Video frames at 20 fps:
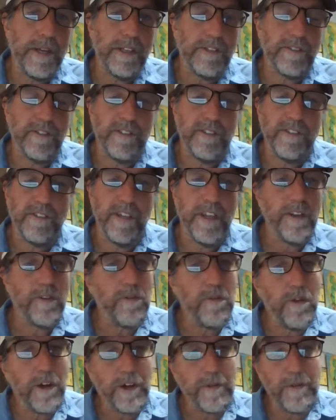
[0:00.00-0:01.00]
basically saying
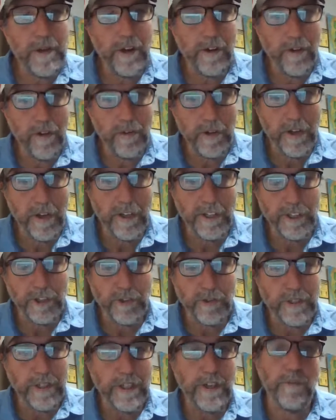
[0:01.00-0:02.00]
we want to be our own
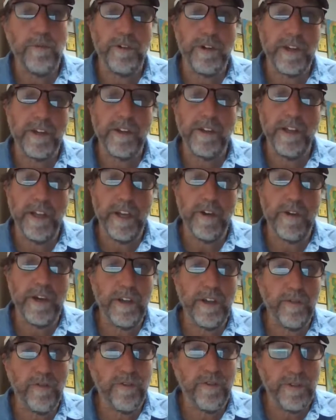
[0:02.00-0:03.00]
country, and we're
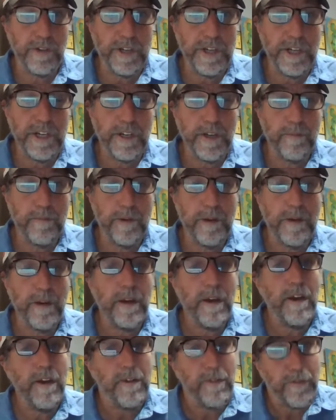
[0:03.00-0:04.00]
declaring freedom
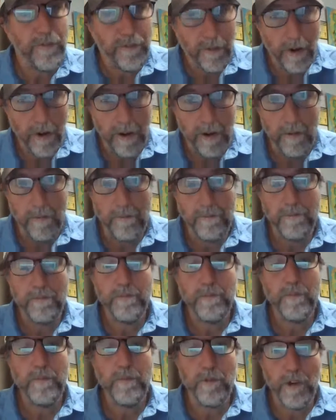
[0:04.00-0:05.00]
from
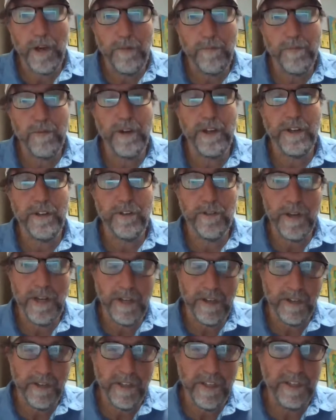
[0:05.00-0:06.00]
Great Britain or
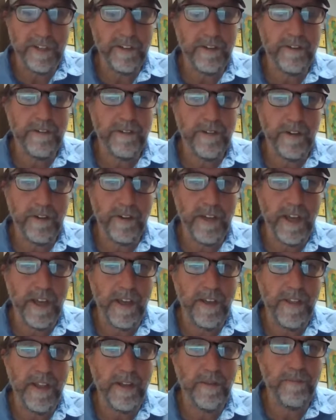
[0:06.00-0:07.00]
England.
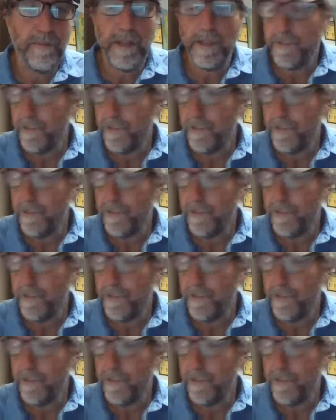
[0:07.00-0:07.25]
Okay, and that